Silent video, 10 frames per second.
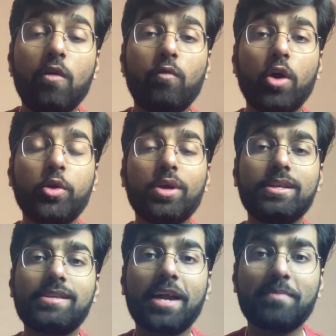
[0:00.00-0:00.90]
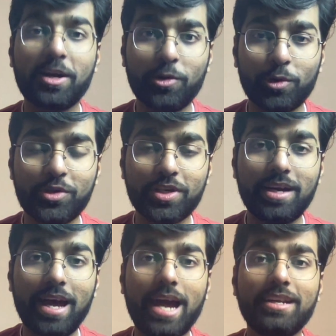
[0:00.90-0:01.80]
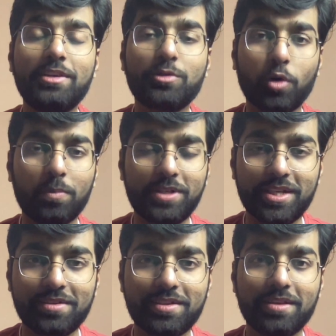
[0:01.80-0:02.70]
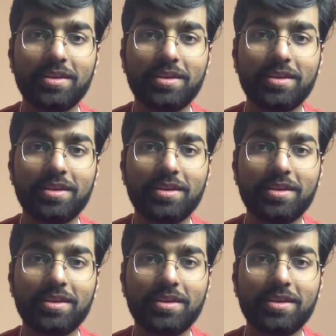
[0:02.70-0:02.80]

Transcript: what do you understand by closure and its scope chains?